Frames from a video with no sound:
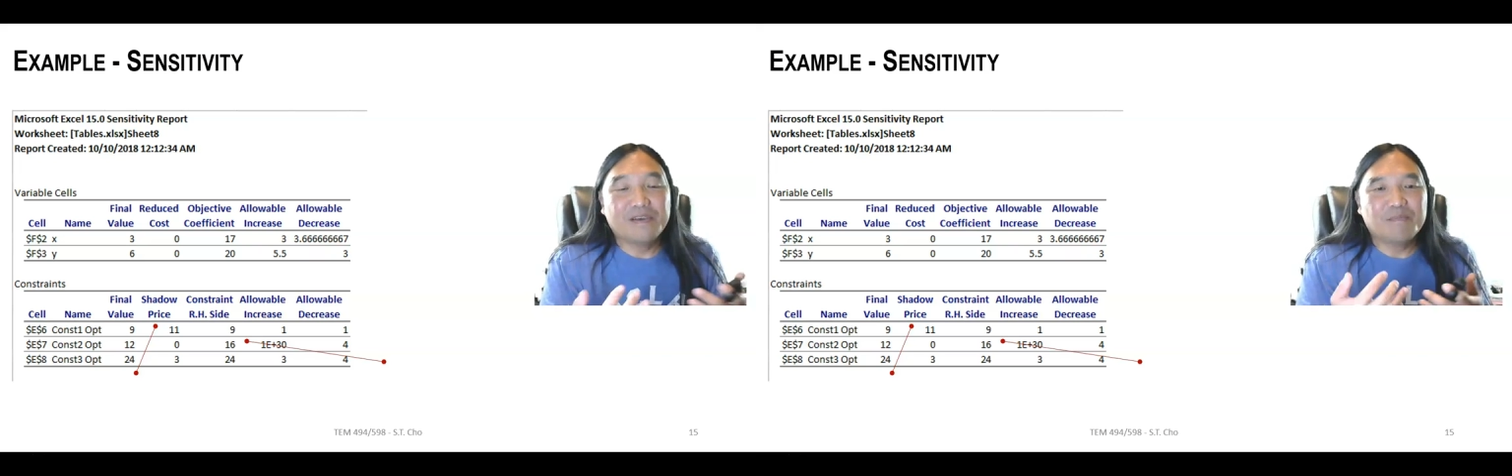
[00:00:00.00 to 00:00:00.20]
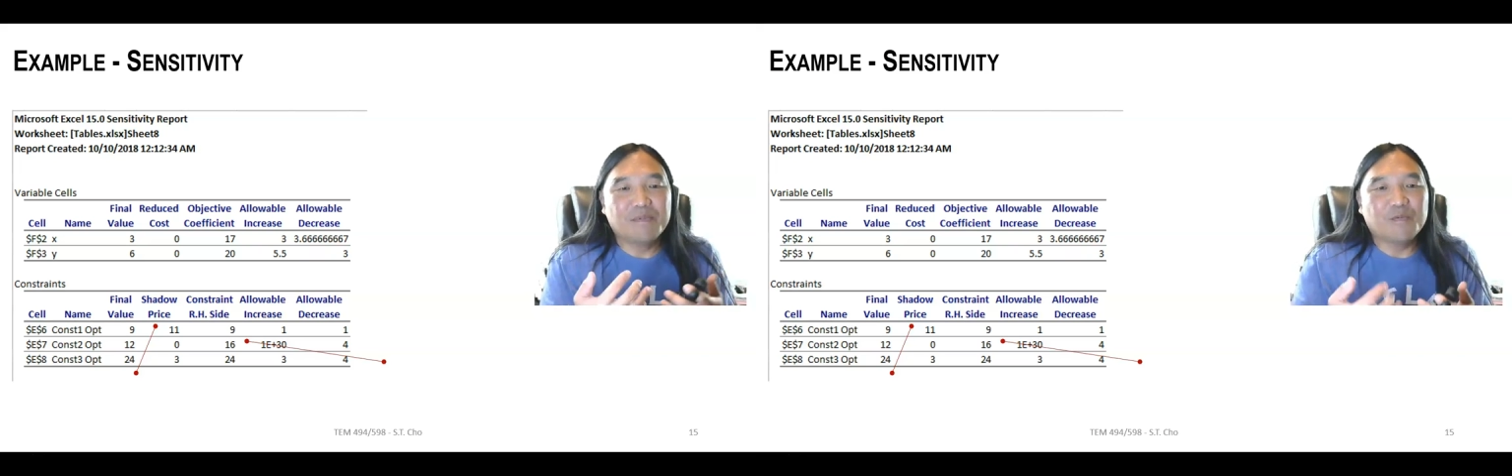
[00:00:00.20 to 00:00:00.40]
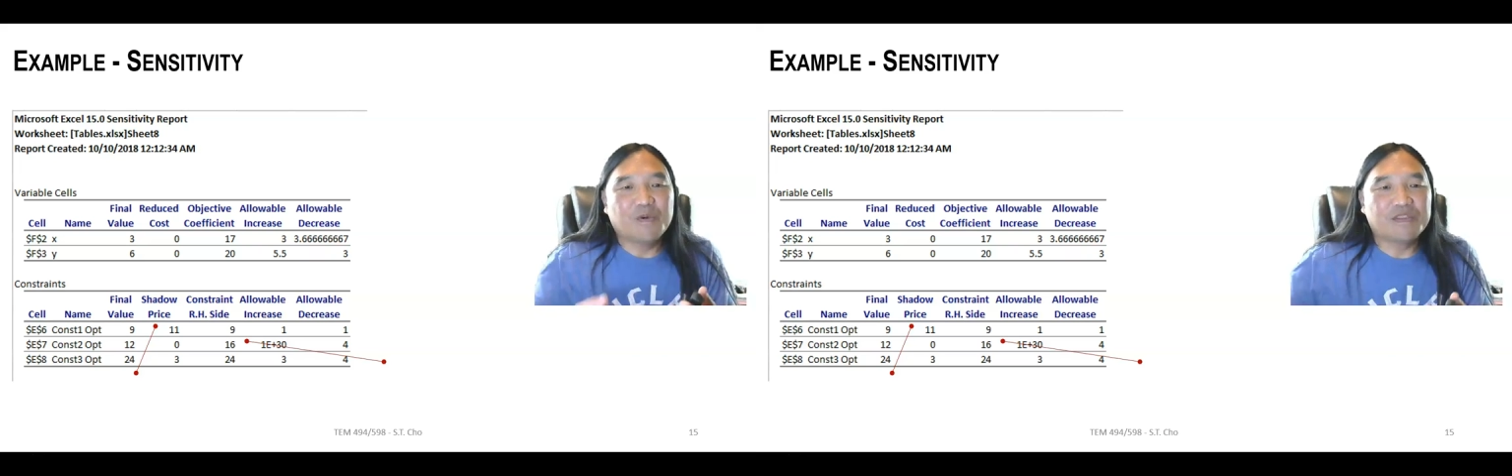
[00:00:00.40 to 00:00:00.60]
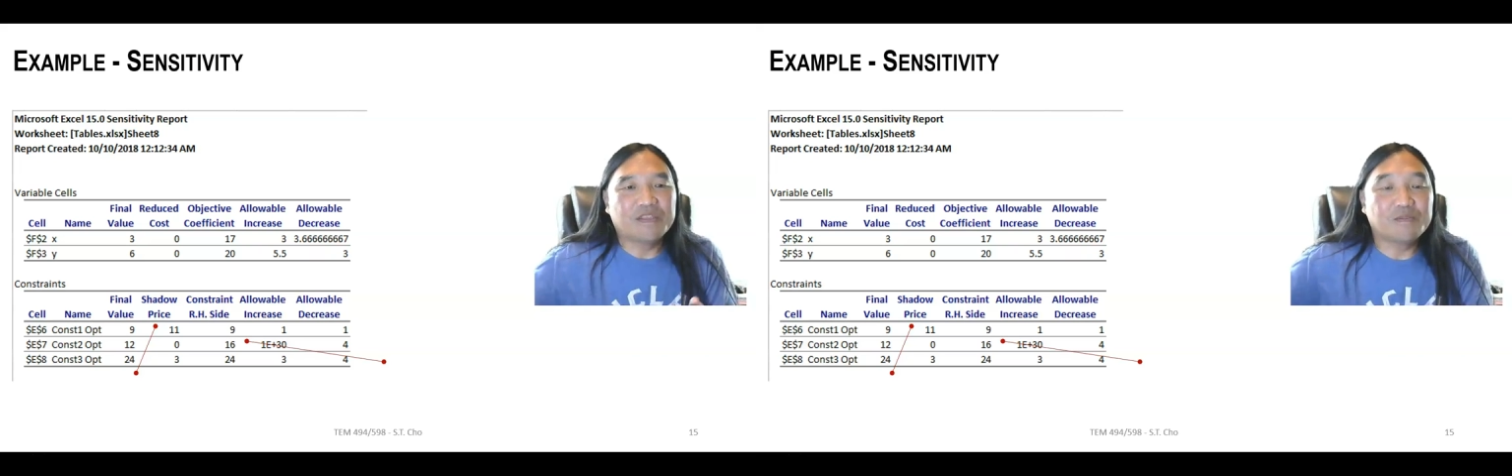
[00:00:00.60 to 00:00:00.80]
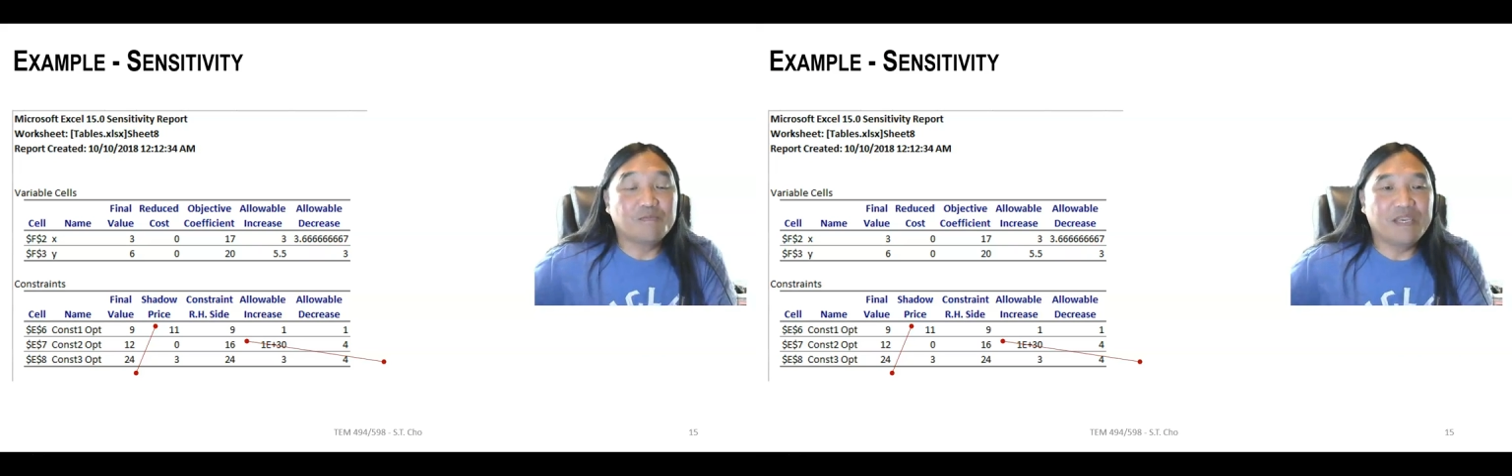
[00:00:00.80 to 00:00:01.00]
But what
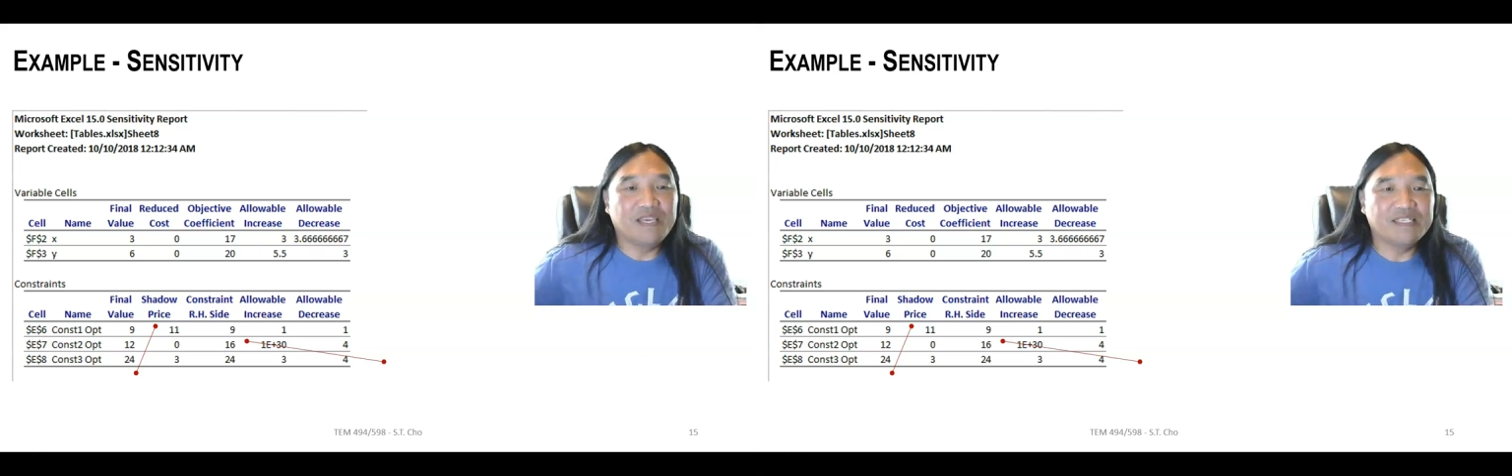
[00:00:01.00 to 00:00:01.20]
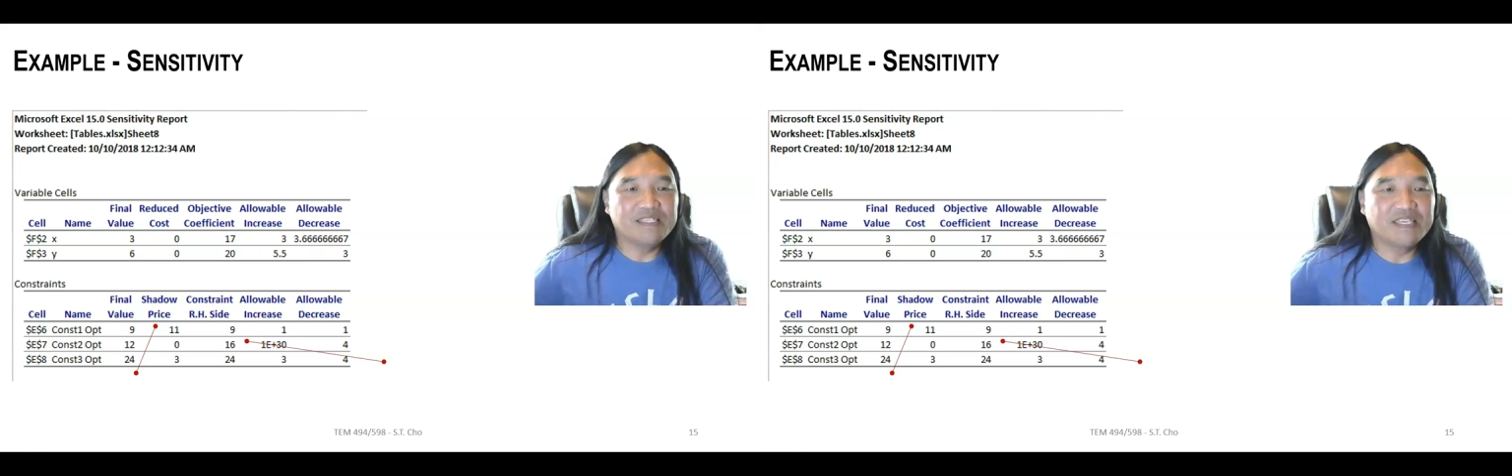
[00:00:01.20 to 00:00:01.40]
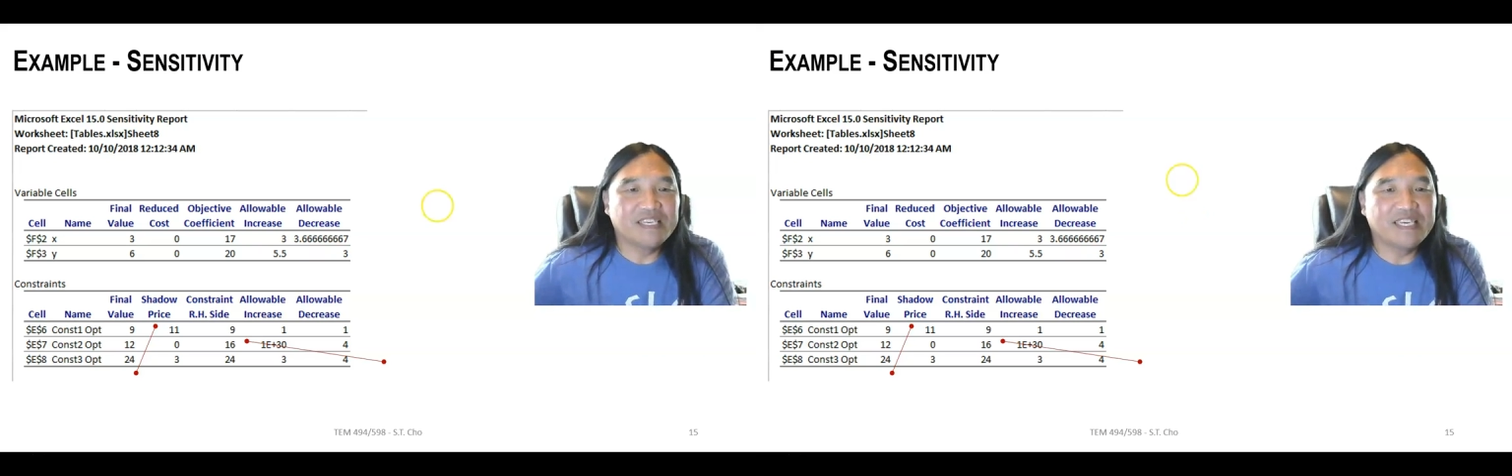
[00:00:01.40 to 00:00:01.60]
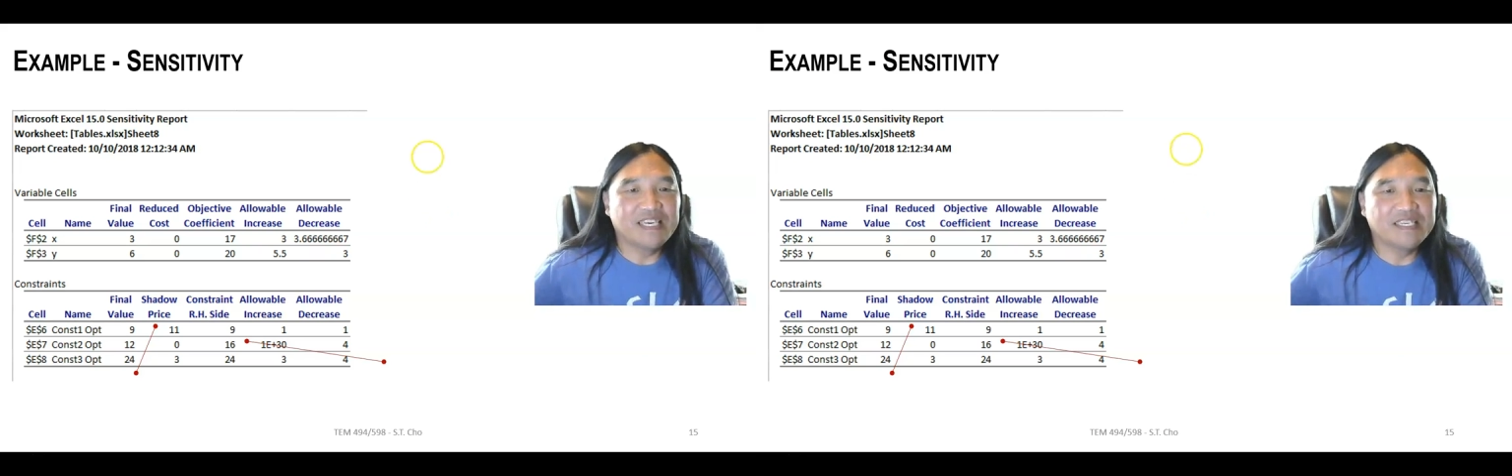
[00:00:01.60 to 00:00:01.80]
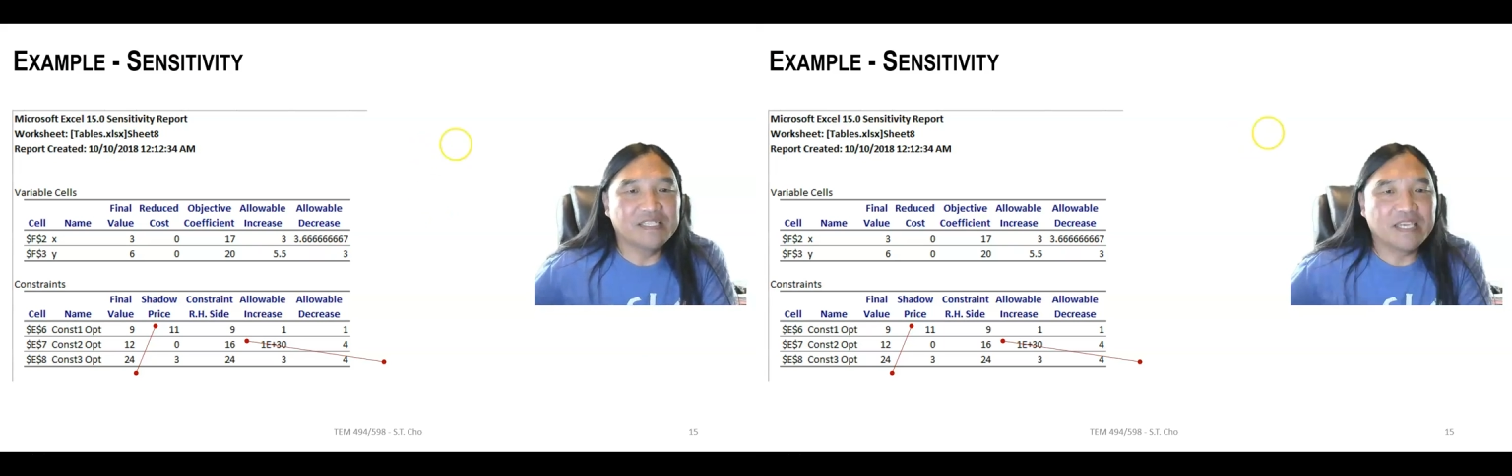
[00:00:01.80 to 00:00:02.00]
this means
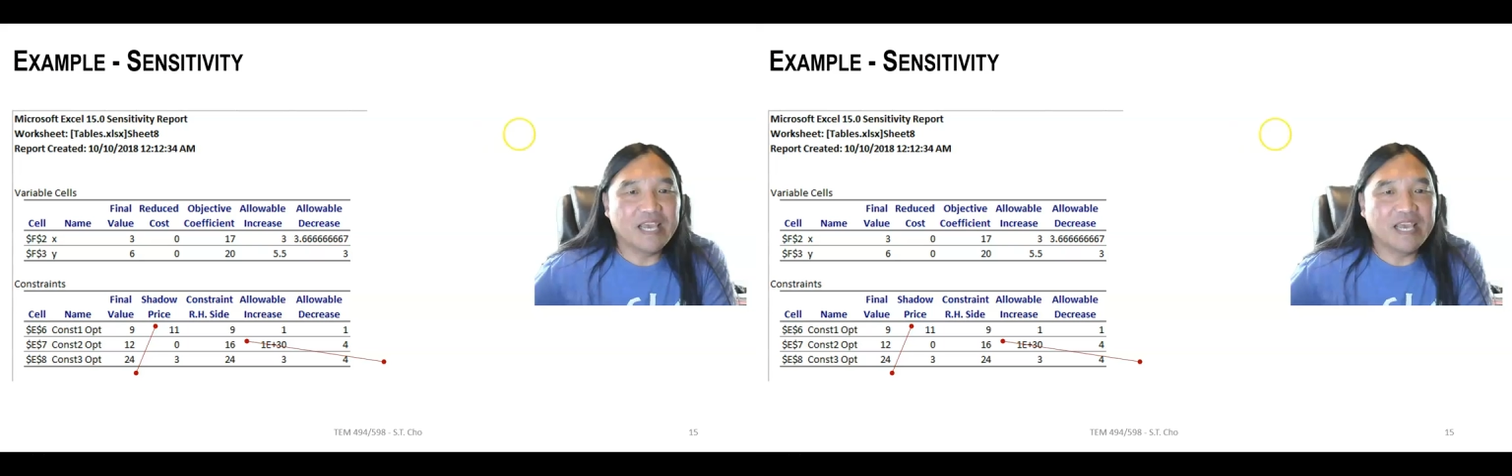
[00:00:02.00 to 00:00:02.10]
is